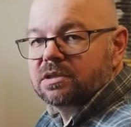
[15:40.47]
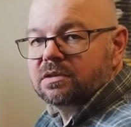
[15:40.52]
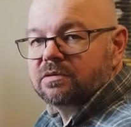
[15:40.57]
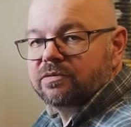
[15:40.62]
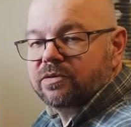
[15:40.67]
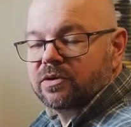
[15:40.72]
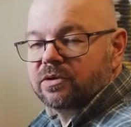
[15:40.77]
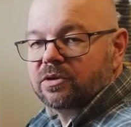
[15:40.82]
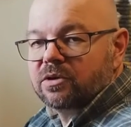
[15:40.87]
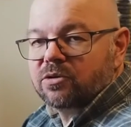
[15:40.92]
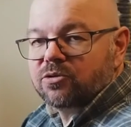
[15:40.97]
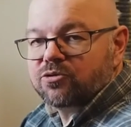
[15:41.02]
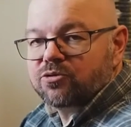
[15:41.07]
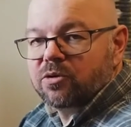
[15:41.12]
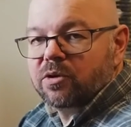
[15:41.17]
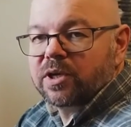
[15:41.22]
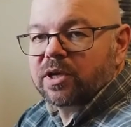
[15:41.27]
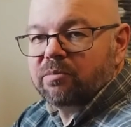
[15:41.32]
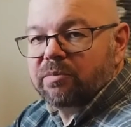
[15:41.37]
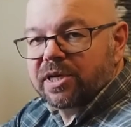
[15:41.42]
for the
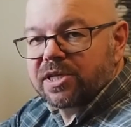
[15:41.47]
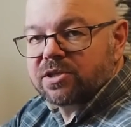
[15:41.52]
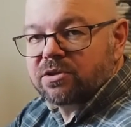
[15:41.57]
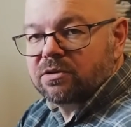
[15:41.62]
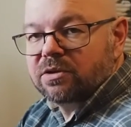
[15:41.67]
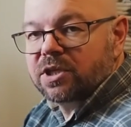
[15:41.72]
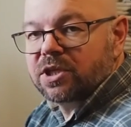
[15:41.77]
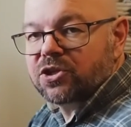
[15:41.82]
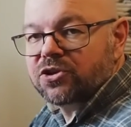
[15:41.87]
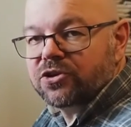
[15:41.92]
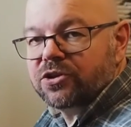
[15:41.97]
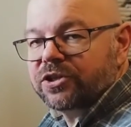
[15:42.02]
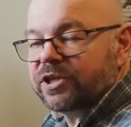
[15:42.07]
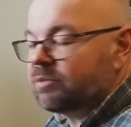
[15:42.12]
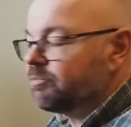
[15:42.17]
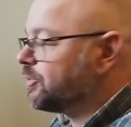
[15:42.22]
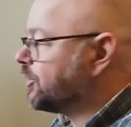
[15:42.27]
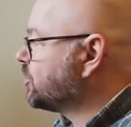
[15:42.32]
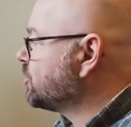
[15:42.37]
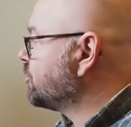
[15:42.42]
controlling based on the internal
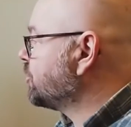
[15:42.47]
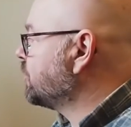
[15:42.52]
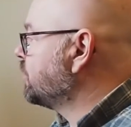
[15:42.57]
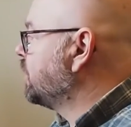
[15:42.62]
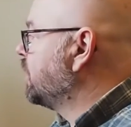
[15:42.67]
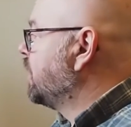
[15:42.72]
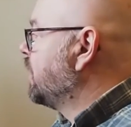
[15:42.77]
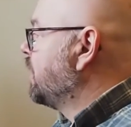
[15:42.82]
temperature.